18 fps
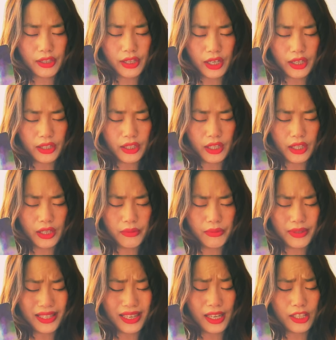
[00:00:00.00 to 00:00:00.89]
negative,
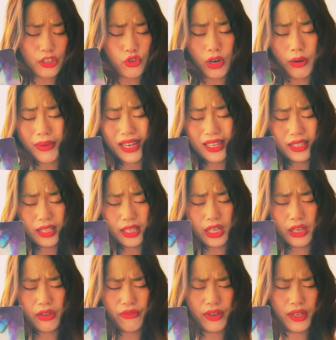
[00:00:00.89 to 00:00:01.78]
sad, traumatic
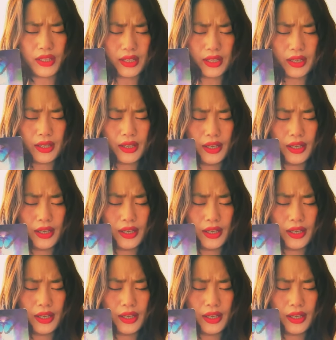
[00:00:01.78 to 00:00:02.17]
event,